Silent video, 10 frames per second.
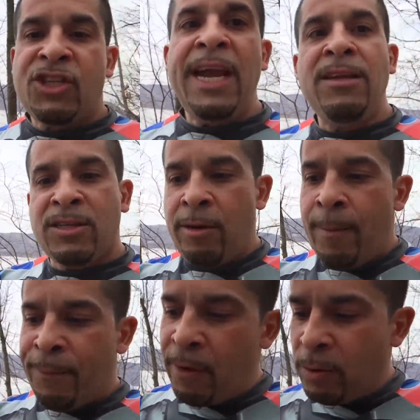change their
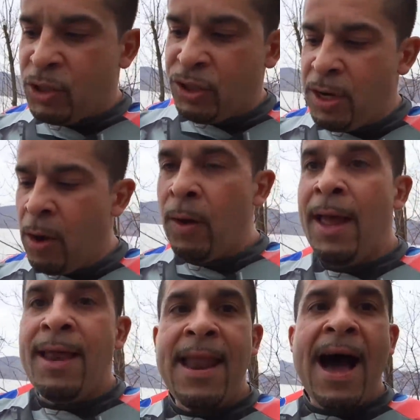approach.
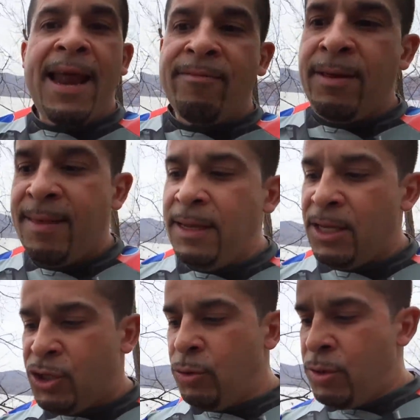Not everything
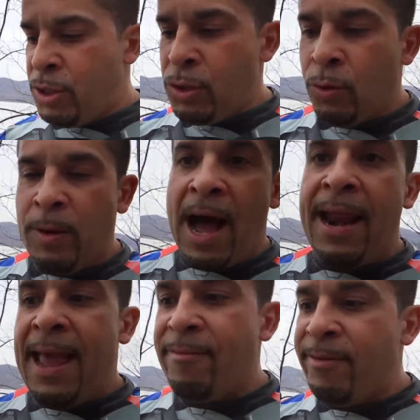that you do,
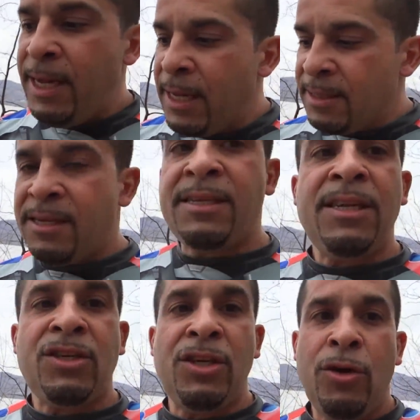not every
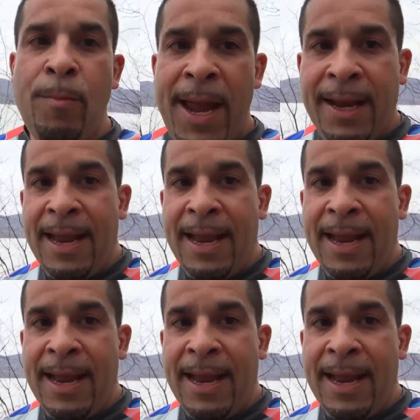decision you make,